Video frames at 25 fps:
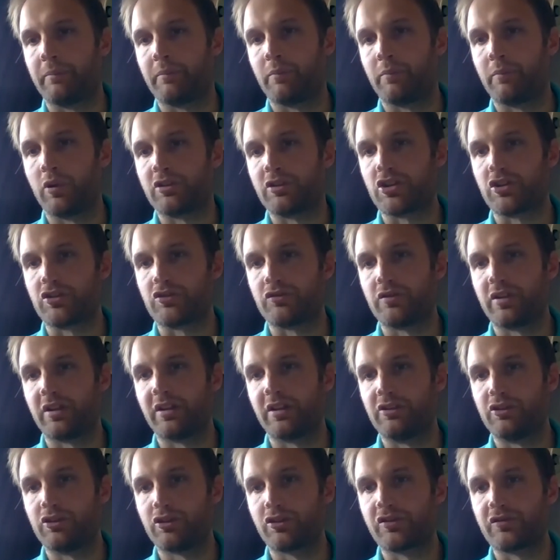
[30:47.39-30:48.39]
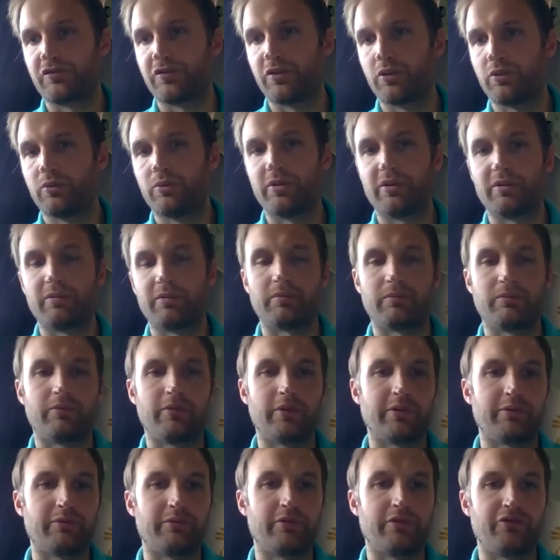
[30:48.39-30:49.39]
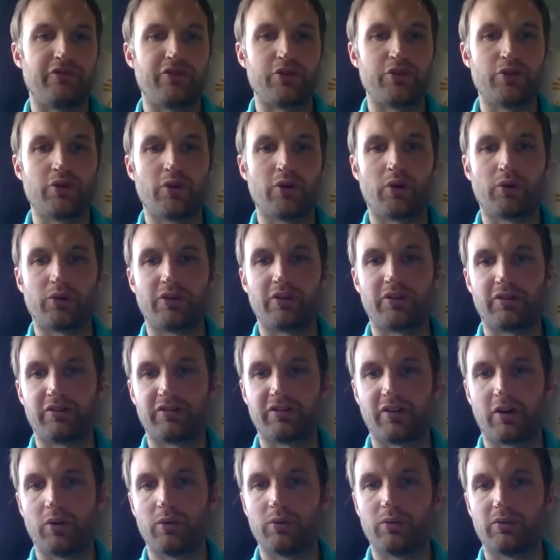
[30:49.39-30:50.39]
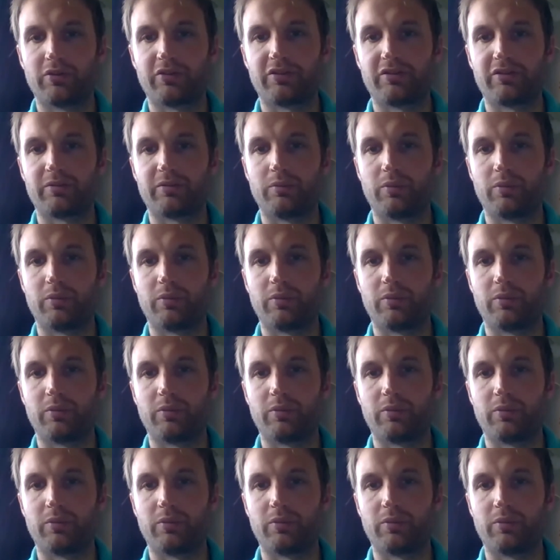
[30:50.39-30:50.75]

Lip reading: which is really useful. We review all the results.